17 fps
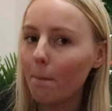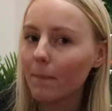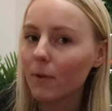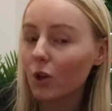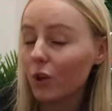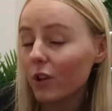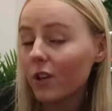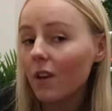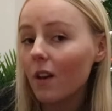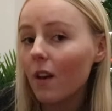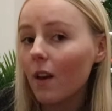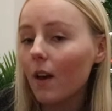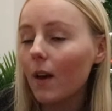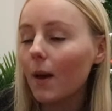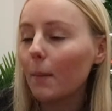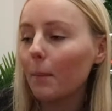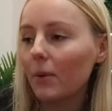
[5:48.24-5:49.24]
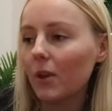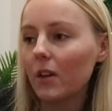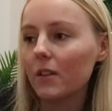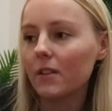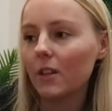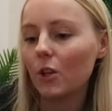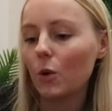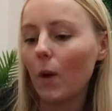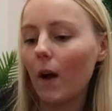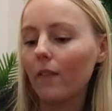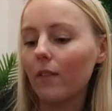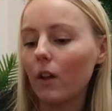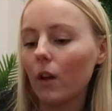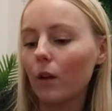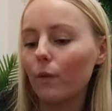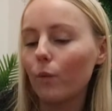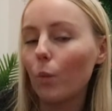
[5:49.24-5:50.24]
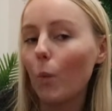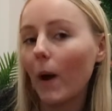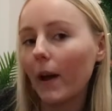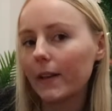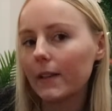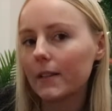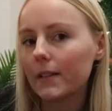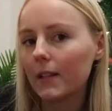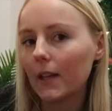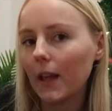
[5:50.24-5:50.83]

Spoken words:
good, because they do have a lot of white,